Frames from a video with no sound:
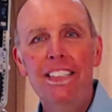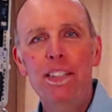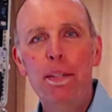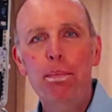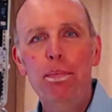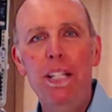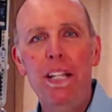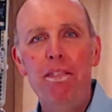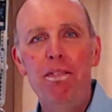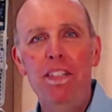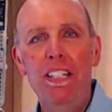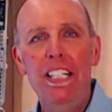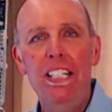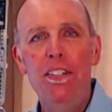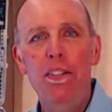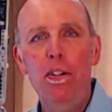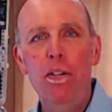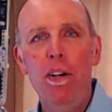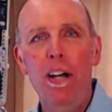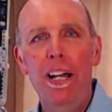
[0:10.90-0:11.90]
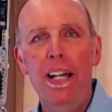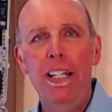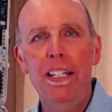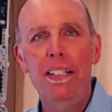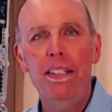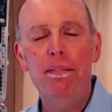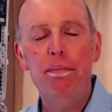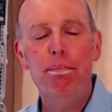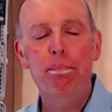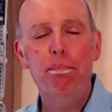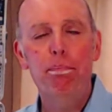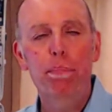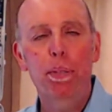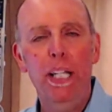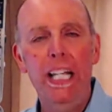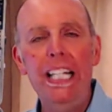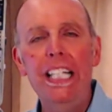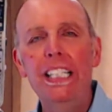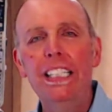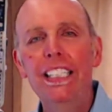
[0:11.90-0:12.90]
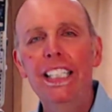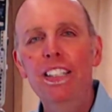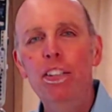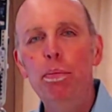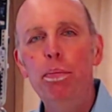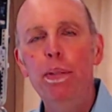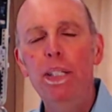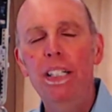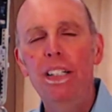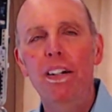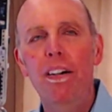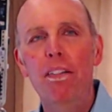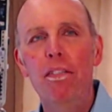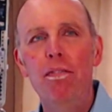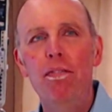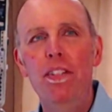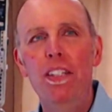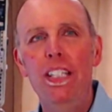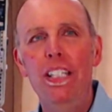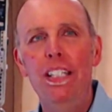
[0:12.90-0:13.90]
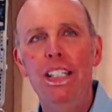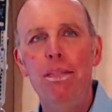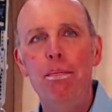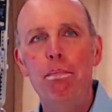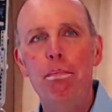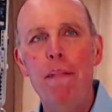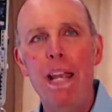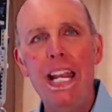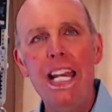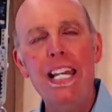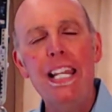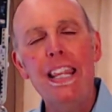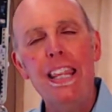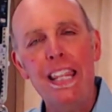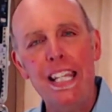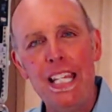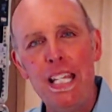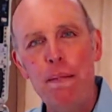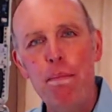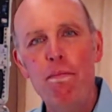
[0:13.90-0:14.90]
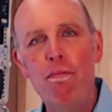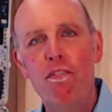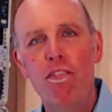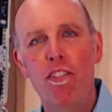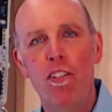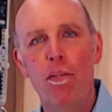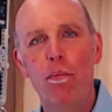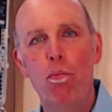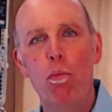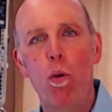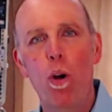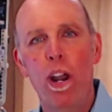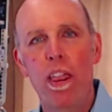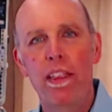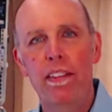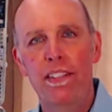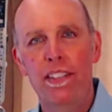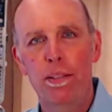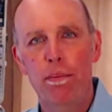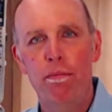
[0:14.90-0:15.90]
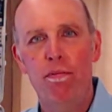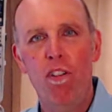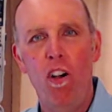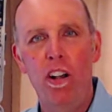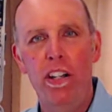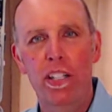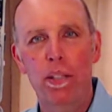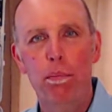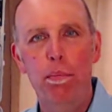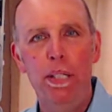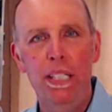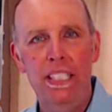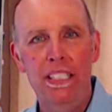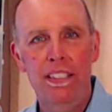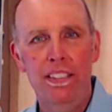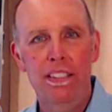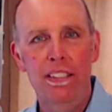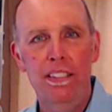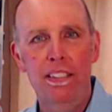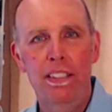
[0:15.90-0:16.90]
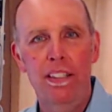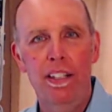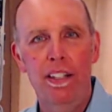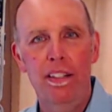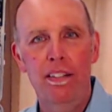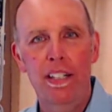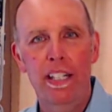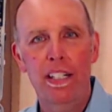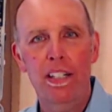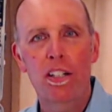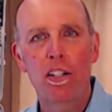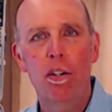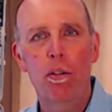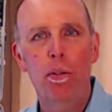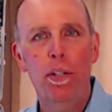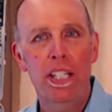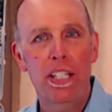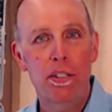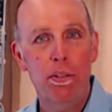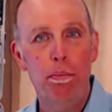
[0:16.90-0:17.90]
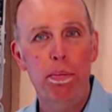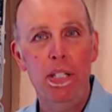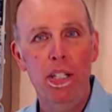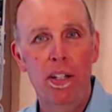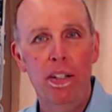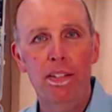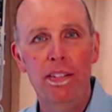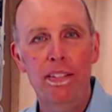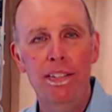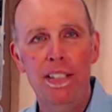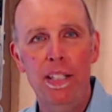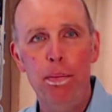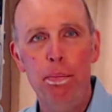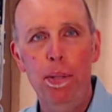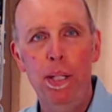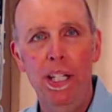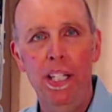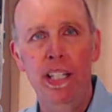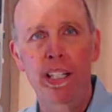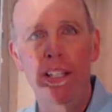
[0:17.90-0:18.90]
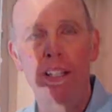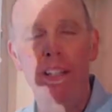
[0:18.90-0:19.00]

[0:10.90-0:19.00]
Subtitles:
update video, I played a little bit of the main theme from one of the symphonic pieces that are going to be on this EP.